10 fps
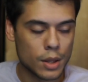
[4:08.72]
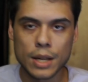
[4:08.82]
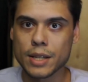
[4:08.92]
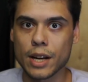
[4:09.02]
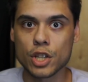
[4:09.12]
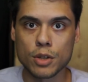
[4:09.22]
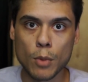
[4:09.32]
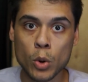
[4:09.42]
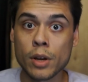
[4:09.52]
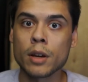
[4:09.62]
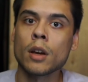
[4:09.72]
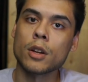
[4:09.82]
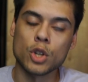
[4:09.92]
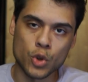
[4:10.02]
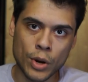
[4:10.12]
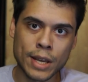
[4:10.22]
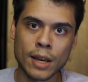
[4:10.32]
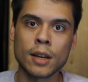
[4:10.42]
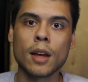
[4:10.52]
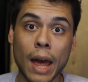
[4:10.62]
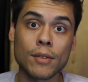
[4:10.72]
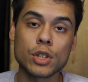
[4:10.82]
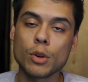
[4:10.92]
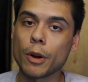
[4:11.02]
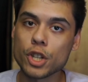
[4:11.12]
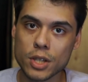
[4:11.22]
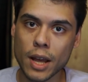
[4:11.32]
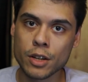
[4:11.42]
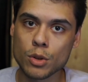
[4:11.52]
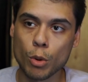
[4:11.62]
things like smoking, drinking, having too much sex,